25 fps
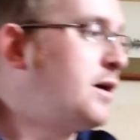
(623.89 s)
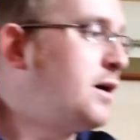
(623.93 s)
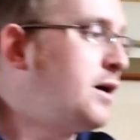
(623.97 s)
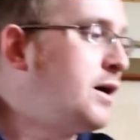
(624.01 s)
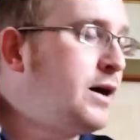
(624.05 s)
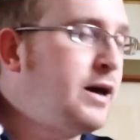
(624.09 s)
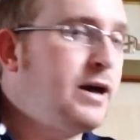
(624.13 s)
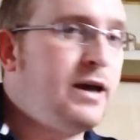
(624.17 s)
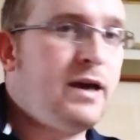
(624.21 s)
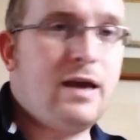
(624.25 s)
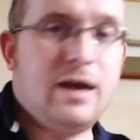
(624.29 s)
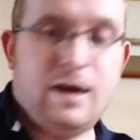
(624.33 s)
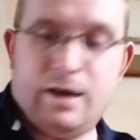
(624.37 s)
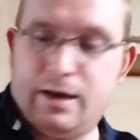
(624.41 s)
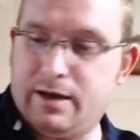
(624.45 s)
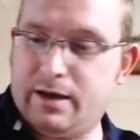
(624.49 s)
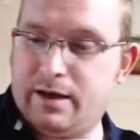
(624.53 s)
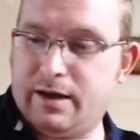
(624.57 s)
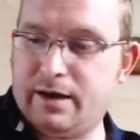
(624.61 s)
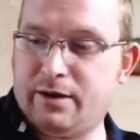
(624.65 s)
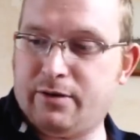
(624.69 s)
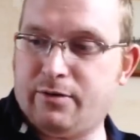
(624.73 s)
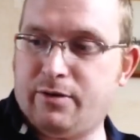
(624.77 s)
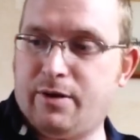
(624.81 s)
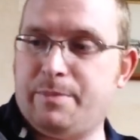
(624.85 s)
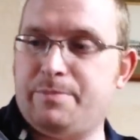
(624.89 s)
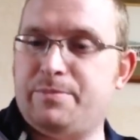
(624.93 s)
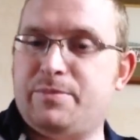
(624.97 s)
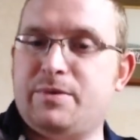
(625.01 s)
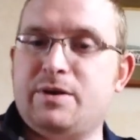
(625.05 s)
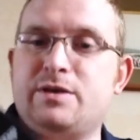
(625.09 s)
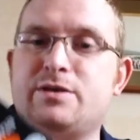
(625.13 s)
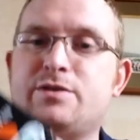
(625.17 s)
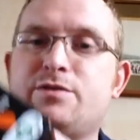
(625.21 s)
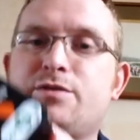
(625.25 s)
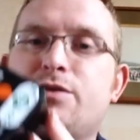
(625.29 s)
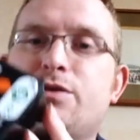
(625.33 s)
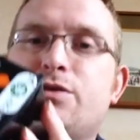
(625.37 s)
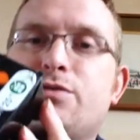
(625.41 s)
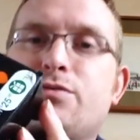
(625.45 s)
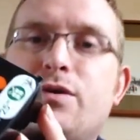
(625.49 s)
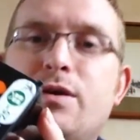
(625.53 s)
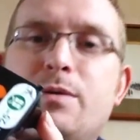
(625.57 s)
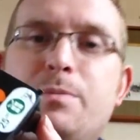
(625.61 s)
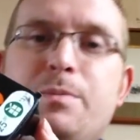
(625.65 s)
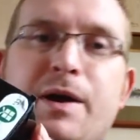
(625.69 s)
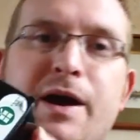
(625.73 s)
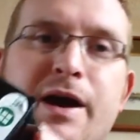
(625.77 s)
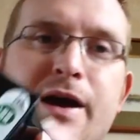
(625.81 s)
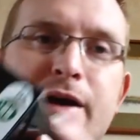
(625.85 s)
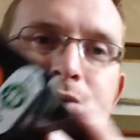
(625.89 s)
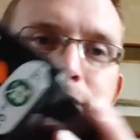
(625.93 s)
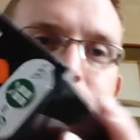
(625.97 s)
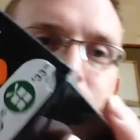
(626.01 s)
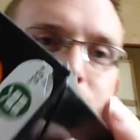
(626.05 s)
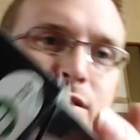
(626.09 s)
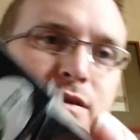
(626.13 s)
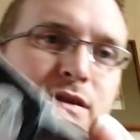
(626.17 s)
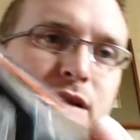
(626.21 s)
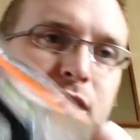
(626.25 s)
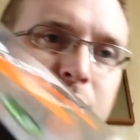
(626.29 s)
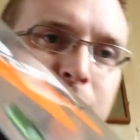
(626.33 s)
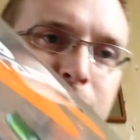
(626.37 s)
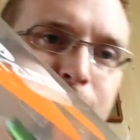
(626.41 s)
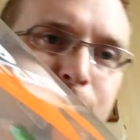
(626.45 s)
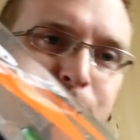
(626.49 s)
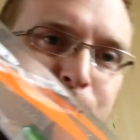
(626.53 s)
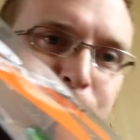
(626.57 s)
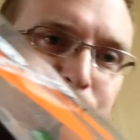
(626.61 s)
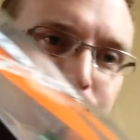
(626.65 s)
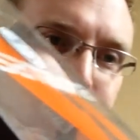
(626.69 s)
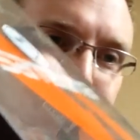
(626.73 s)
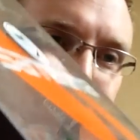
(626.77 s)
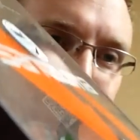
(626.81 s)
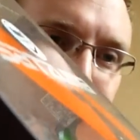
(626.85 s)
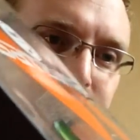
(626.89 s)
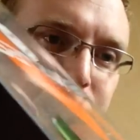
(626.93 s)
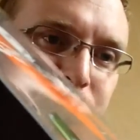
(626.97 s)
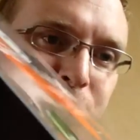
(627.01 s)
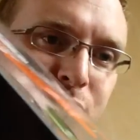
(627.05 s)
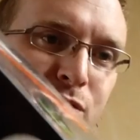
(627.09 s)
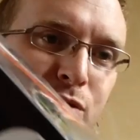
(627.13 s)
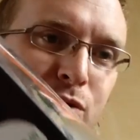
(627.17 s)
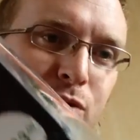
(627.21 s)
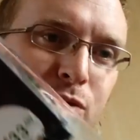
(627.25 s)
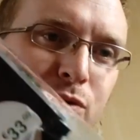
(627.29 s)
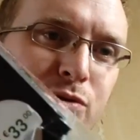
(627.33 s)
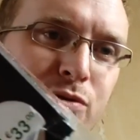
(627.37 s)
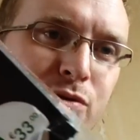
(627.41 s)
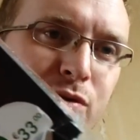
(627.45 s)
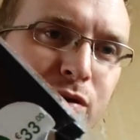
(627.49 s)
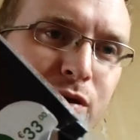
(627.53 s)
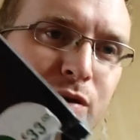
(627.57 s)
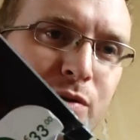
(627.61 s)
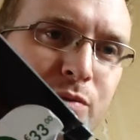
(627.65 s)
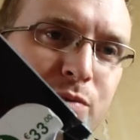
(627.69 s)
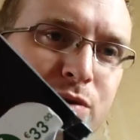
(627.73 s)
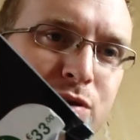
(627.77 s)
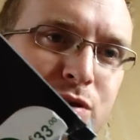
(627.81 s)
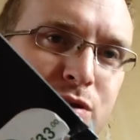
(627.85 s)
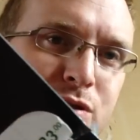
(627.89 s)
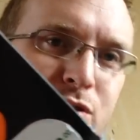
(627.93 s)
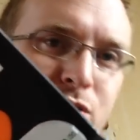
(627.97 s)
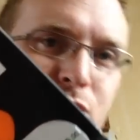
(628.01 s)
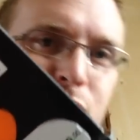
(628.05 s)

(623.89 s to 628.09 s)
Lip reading: I grabbed this for £3. I busted the corner on it, which is